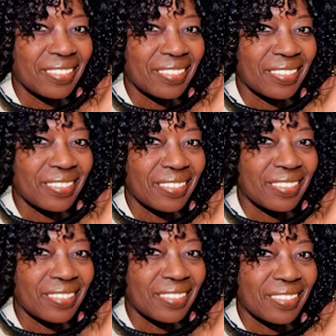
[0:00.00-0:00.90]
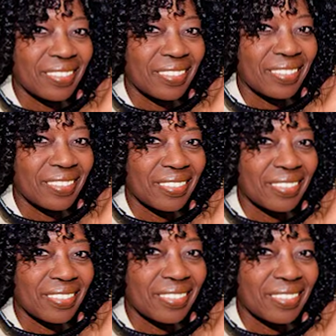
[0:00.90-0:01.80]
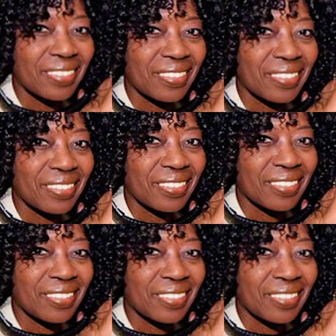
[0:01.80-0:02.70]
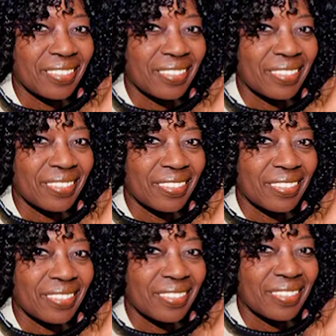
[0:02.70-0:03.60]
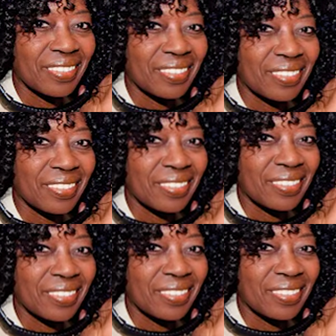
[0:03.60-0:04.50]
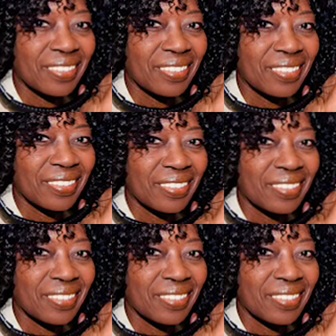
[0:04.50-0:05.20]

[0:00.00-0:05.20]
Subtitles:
(silent)